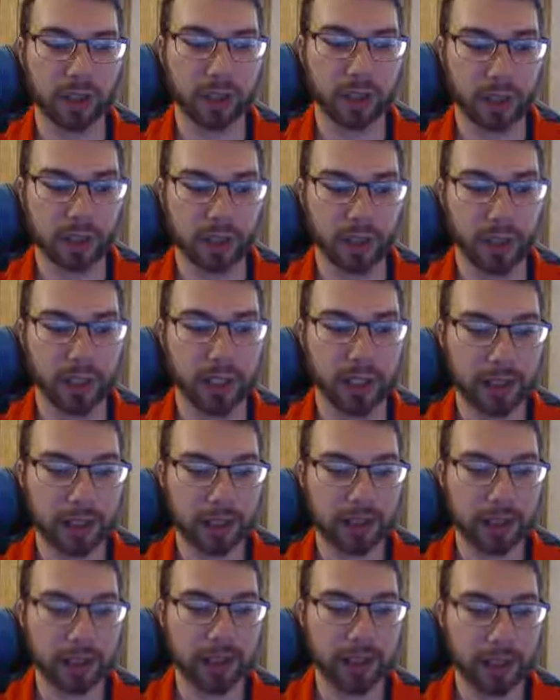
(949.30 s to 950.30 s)
too bad.
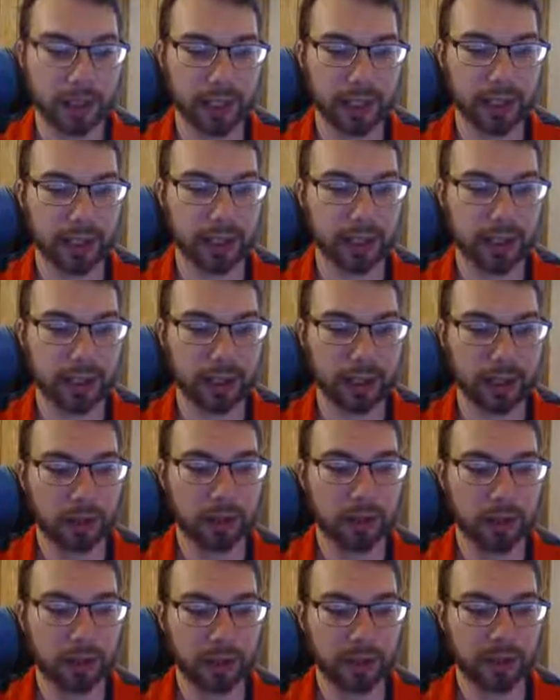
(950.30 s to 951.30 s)
So I think
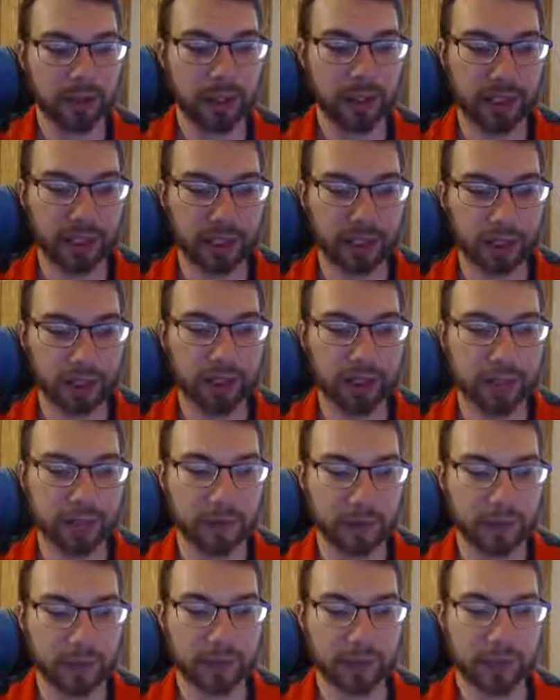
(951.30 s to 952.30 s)
with this face-up card in the
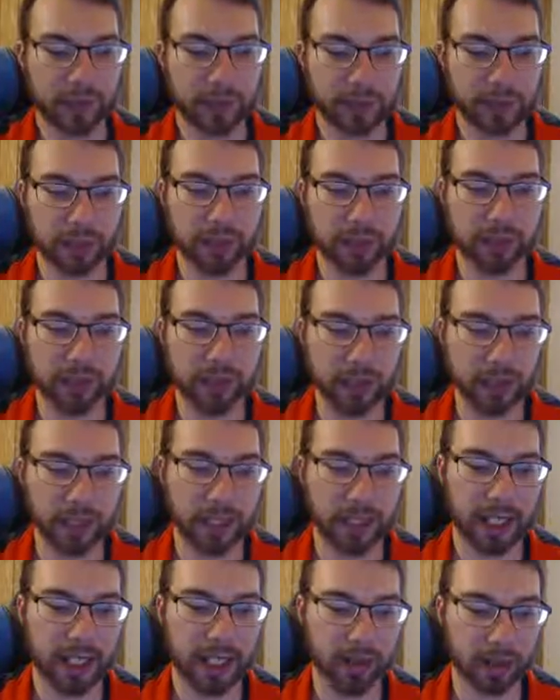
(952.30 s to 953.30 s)
field zone, since the graveyard, you can
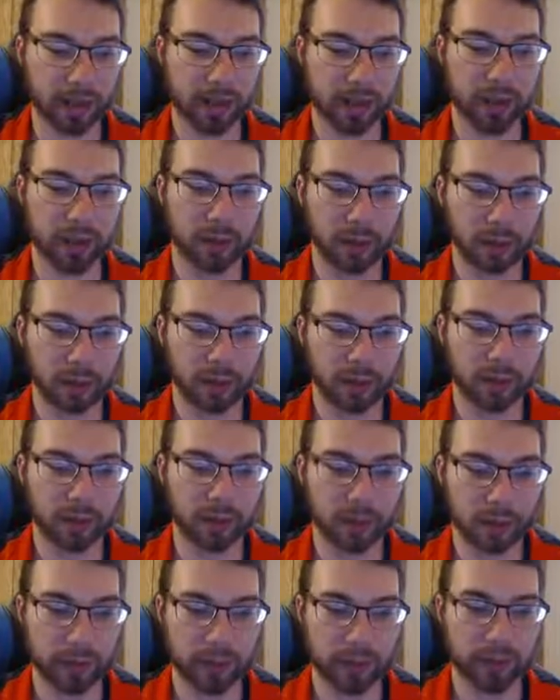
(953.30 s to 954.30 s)
add one Trymid monster
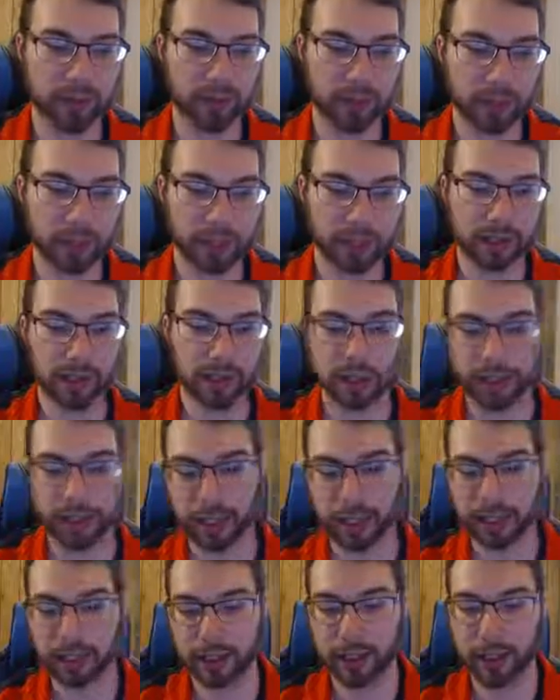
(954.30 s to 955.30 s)
from your deck to your
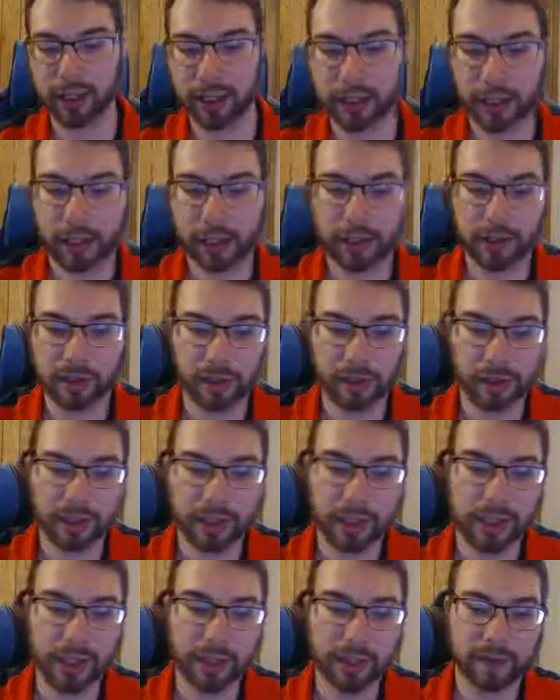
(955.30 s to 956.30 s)
hand. So
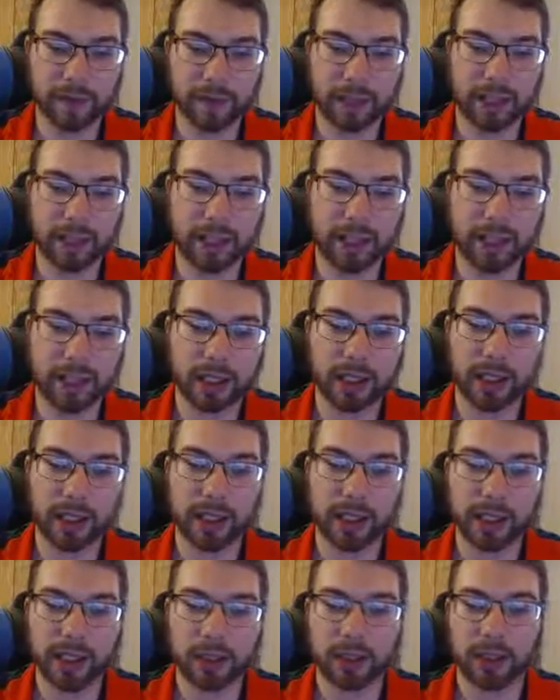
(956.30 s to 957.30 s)
that is fine.
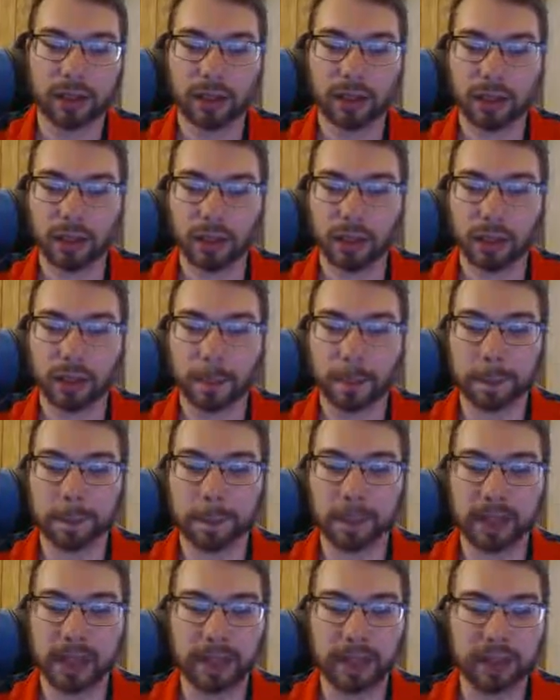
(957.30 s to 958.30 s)

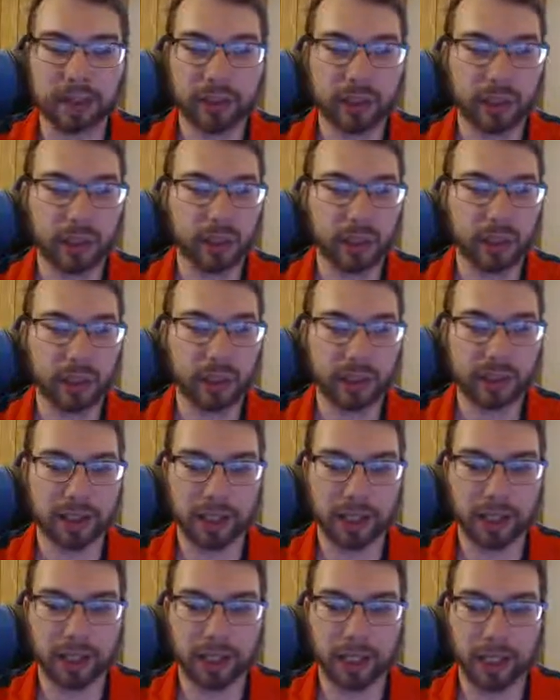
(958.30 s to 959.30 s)
I might just get rid of the
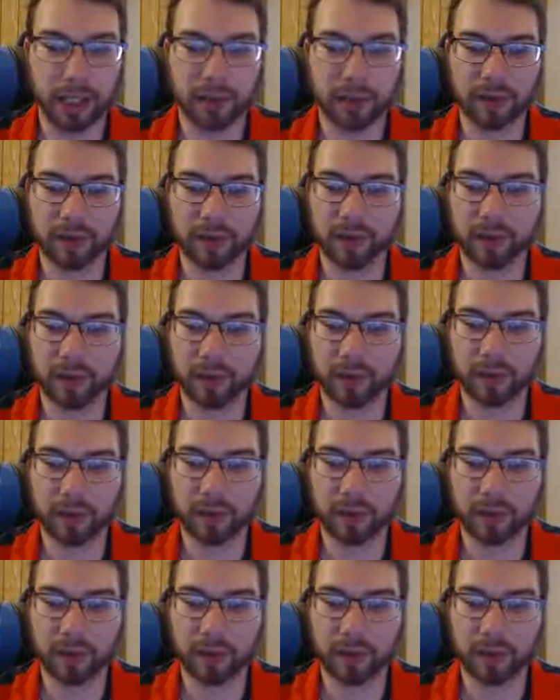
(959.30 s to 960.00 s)
second copy of Cruiser.